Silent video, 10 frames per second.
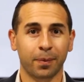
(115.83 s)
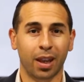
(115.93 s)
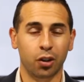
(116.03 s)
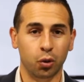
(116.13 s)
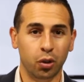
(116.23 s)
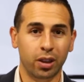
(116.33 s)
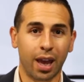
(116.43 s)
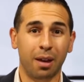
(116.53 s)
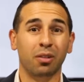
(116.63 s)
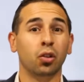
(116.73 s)
and you did
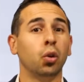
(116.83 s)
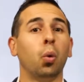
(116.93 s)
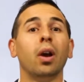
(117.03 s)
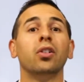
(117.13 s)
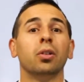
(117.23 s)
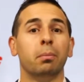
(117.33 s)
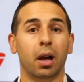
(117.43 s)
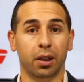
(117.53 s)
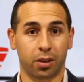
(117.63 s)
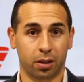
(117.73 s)
that twice a
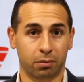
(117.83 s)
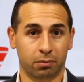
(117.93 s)
month,